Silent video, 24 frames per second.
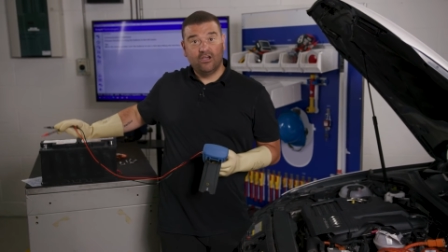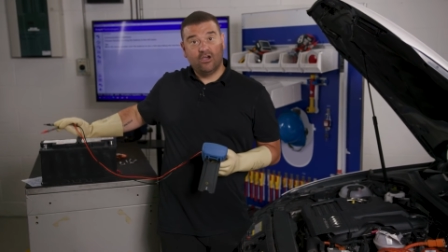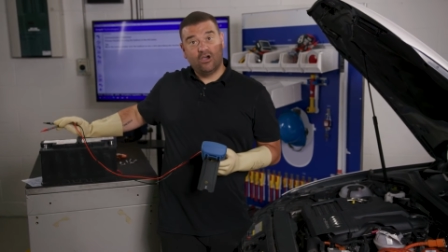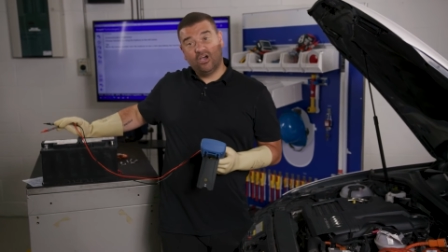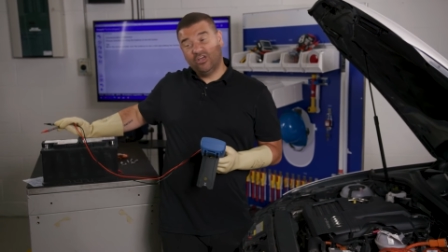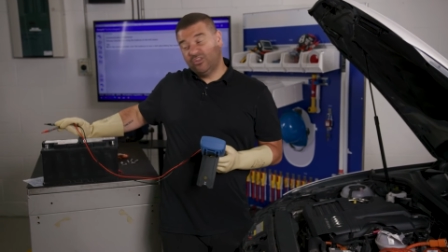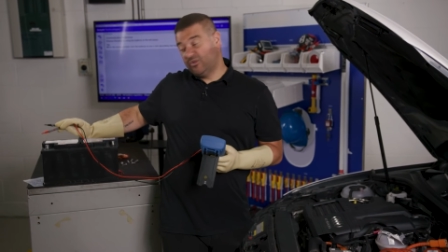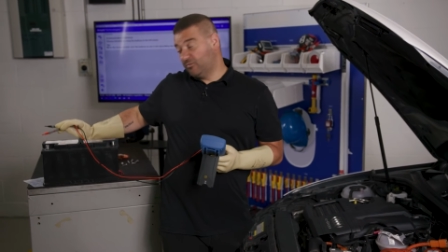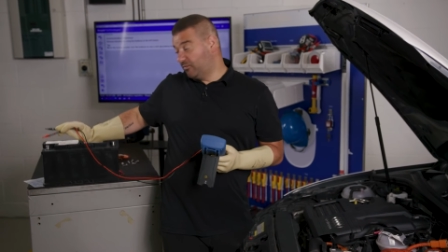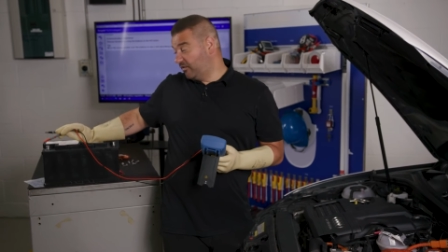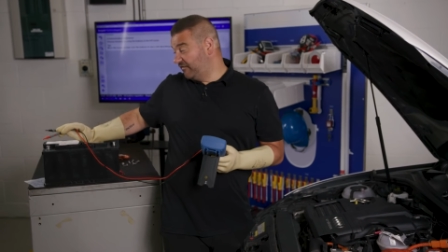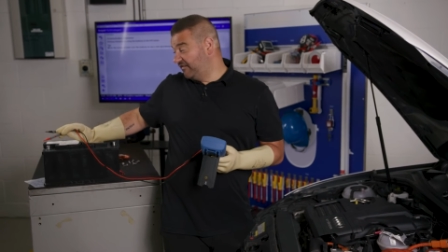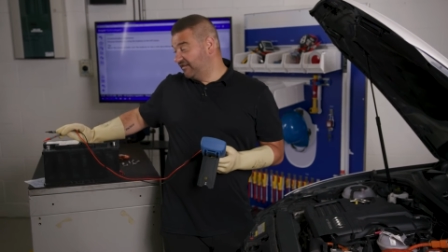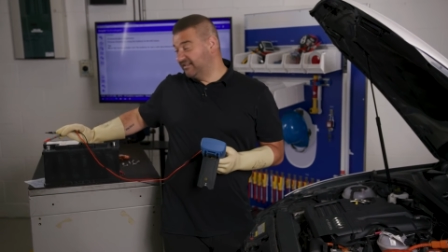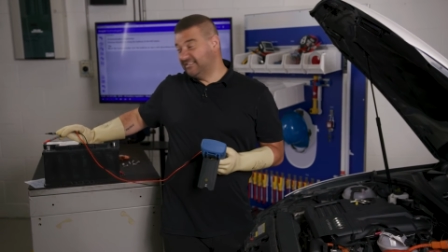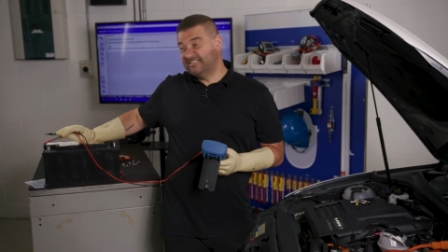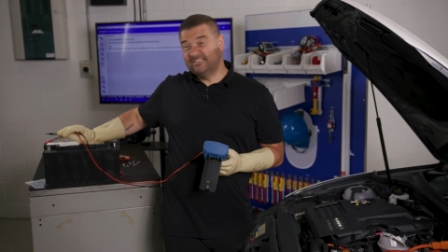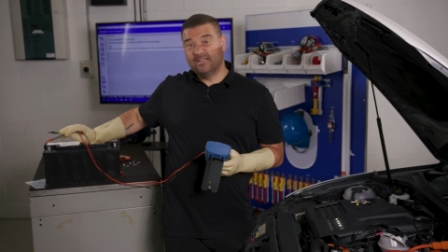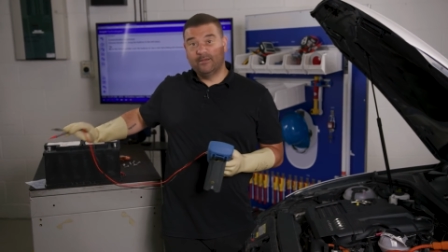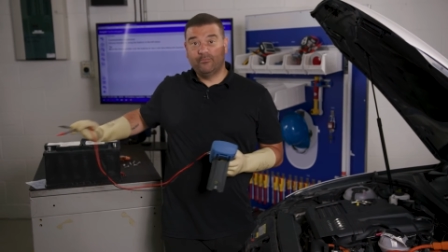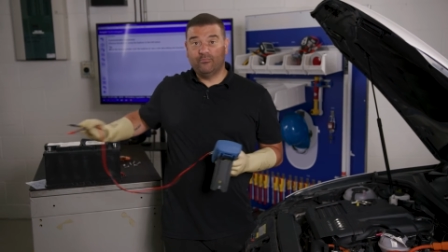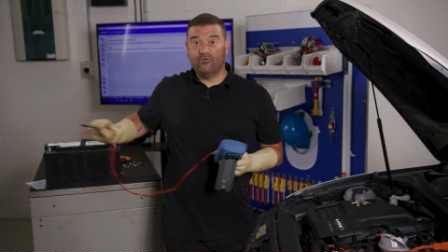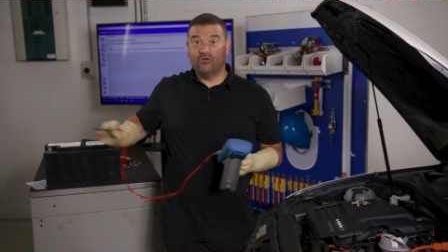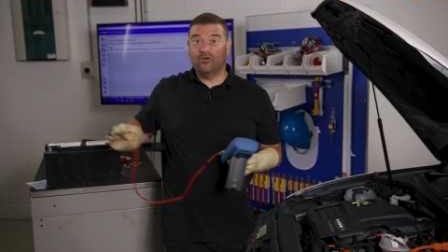either one that's
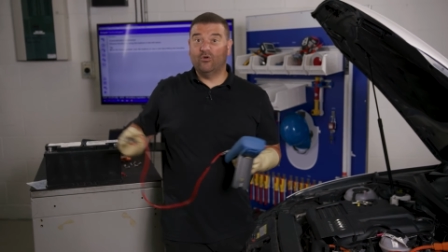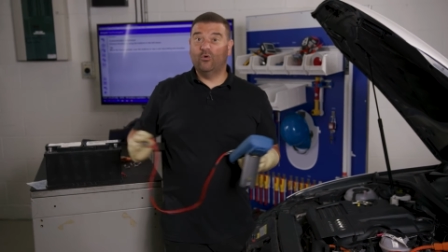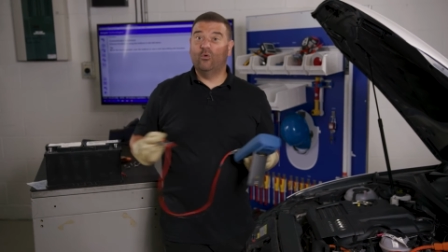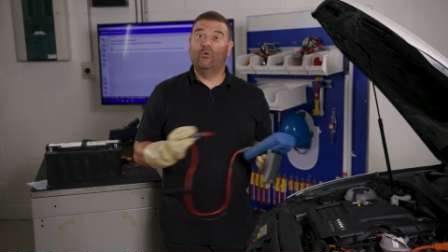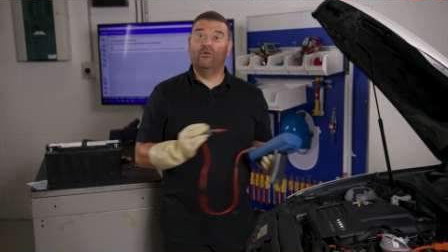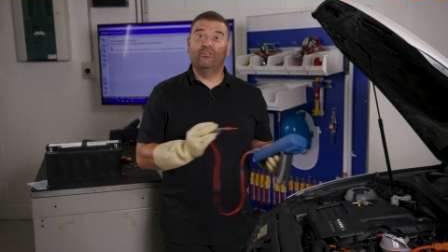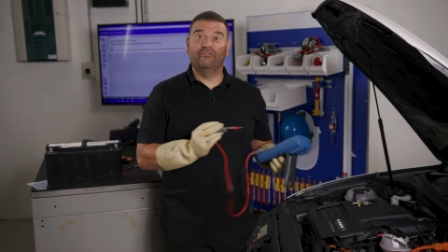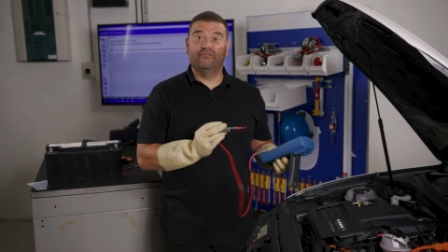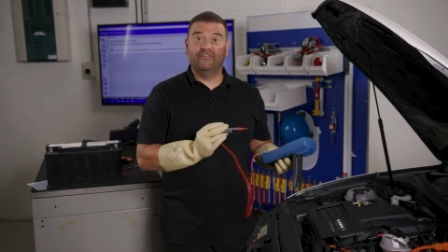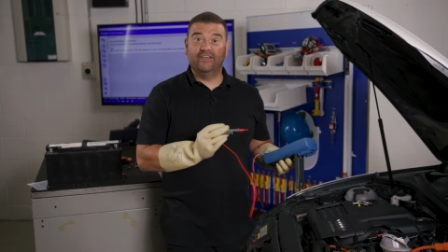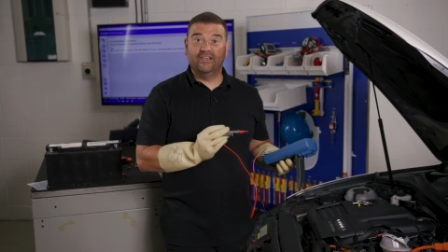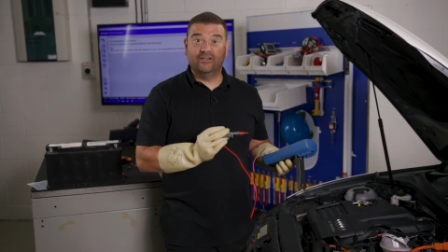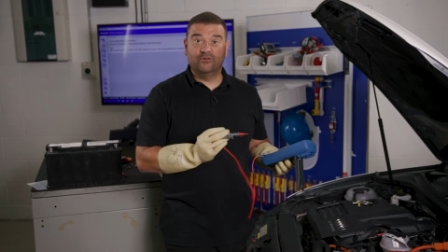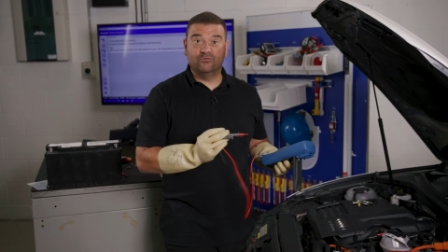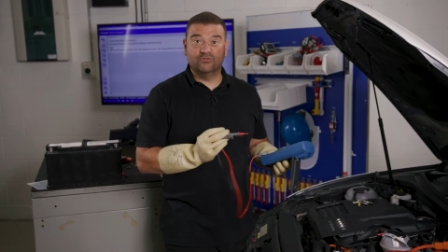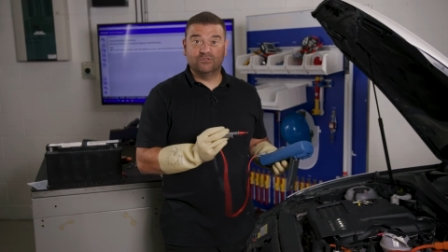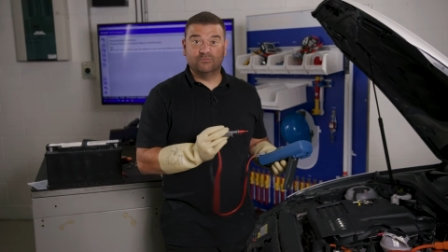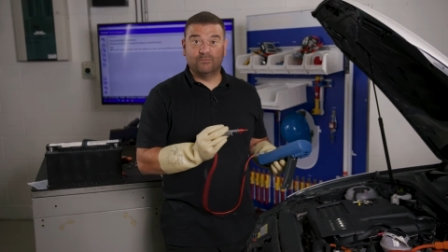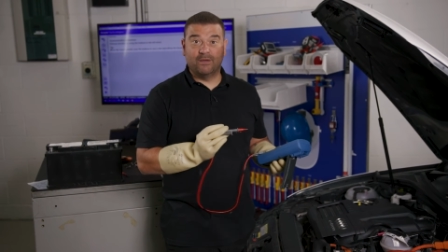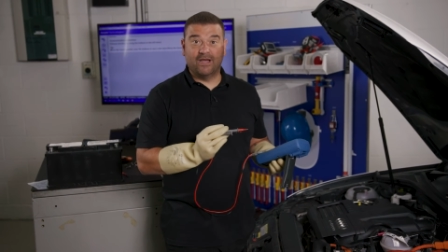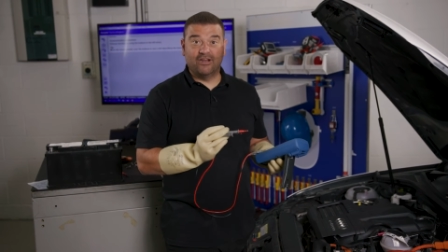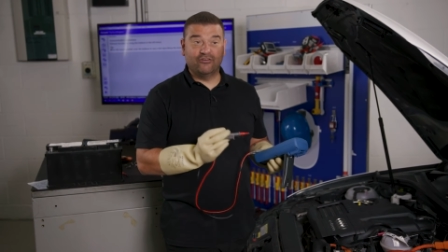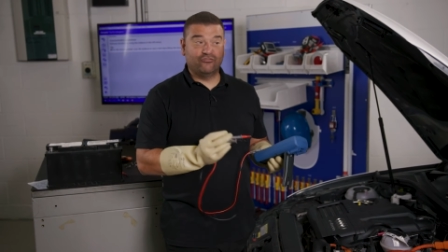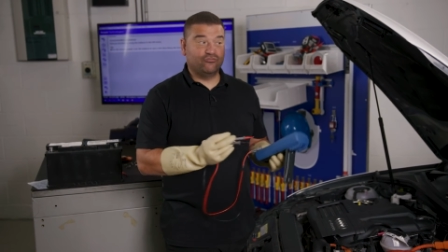separate or the vehicle's
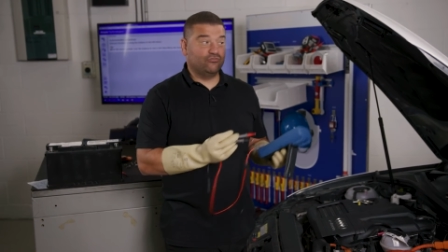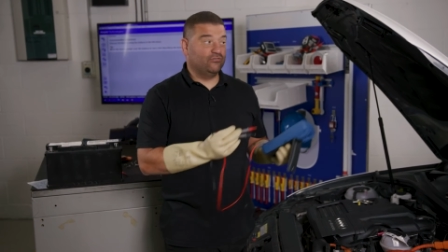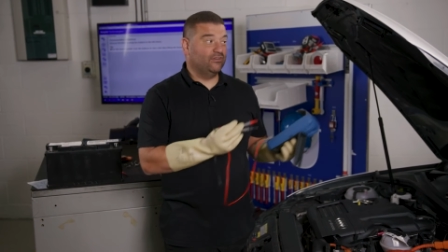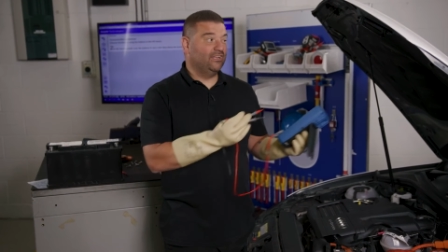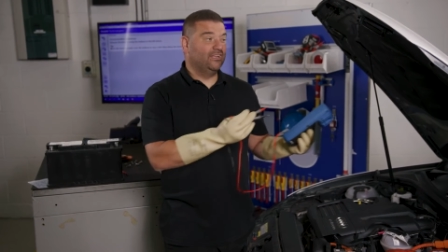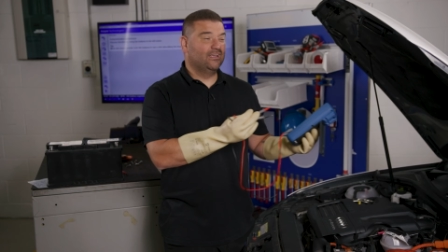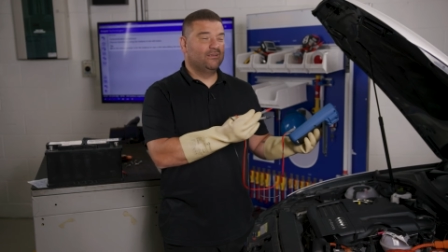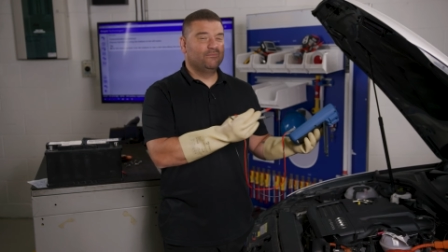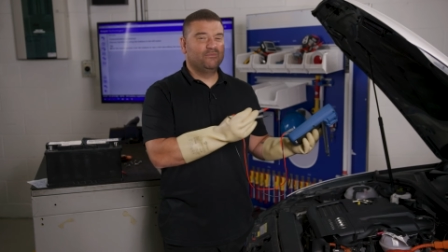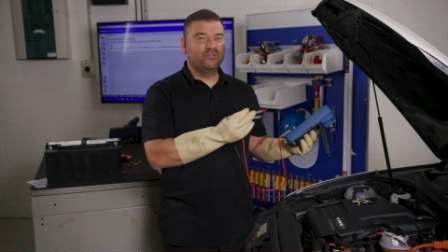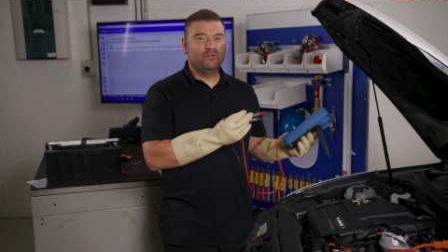battery,